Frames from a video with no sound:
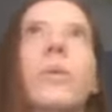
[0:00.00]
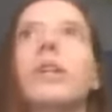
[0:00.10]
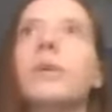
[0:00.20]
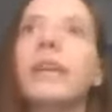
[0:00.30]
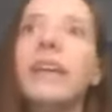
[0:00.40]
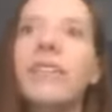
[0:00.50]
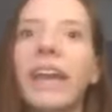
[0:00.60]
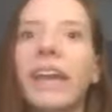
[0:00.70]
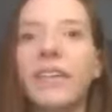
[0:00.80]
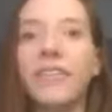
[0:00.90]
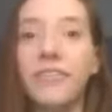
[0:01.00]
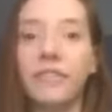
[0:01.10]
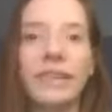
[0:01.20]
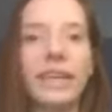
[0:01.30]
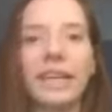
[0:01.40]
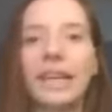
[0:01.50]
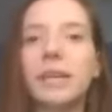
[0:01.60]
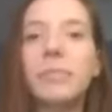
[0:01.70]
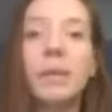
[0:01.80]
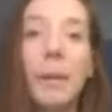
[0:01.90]
When you give it
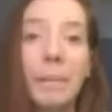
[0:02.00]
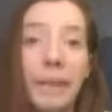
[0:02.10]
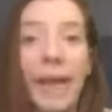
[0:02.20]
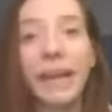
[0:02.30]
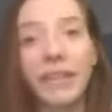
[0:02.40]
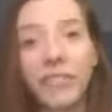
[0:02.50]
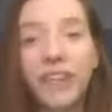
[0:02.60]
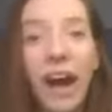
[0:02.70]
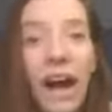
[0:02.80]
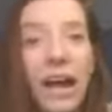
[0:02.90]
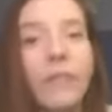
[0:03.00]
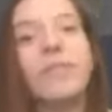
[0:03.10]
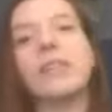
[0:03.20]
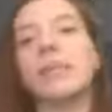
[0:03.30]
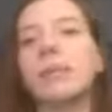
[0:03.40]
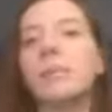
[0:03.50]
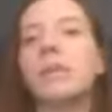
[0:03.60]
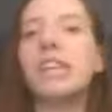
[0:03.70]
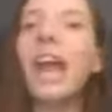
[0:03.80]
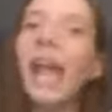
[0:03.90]
could be a blank 5. Somebody
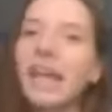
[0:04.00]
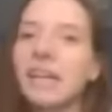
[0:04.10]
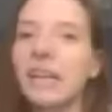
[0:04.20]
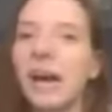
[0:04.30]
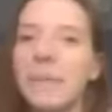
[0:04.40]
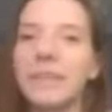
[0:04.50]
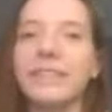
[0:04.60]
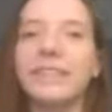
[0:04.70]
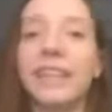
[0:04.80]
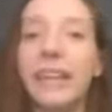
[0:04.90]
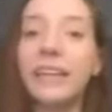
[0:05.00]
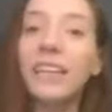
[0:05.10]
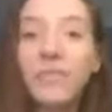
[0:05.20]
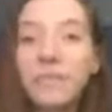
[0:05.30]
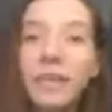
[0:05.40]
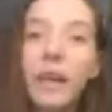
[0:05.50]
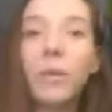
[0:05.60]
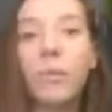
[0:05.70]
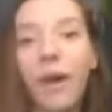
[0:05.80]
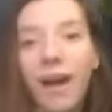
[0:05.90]
puts your hand up and you're like, give me a
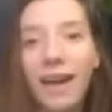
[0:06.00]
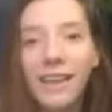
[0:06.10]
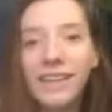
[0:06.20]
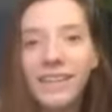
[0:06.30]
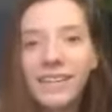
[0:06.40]
what?